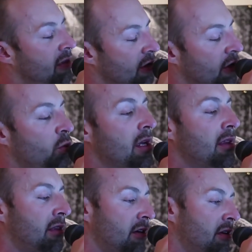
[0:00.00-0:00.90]
Third
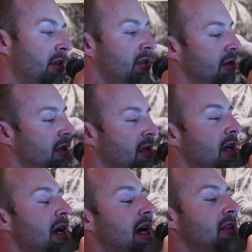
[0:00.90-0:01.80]
week, thirty, thirty,
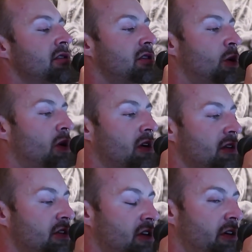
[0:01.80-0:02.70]
and so on
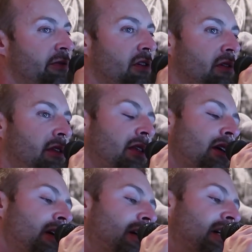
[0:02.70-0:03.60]
and so forth.
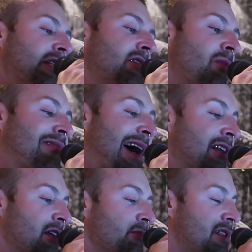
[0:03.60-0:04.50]
Some
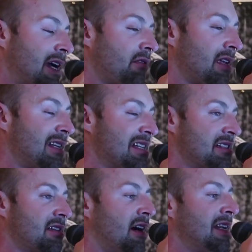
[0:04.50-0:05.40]
randoms out there
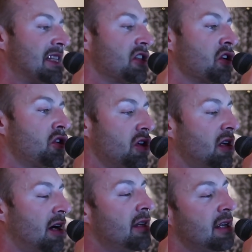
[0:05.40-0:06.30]
decide it's a
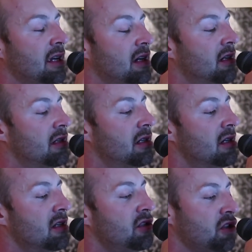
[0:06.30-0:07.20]
good idea
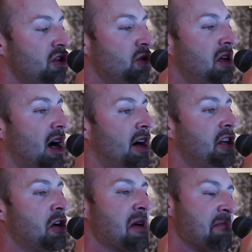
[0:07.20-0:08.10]
to do
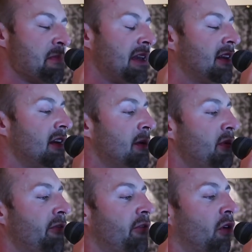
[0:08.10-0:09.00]
cardio immediately
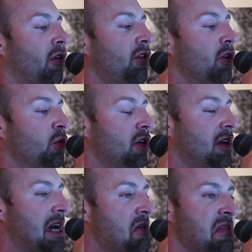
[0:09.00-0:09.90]
before your
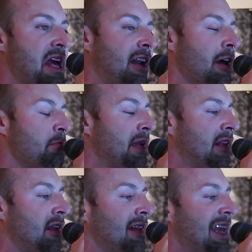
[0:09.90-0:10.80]
workout, then
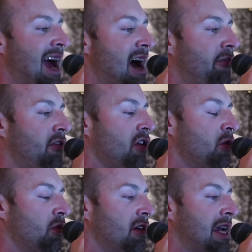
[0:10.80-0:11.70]
immediately after
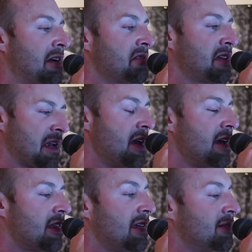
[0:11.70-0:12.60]
your workout and say,
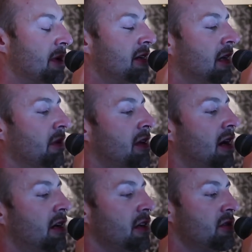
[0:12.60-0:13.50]
there's my double
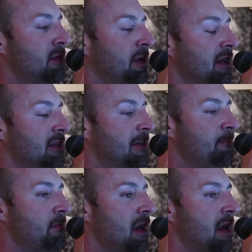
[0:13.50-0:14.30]
cardio split.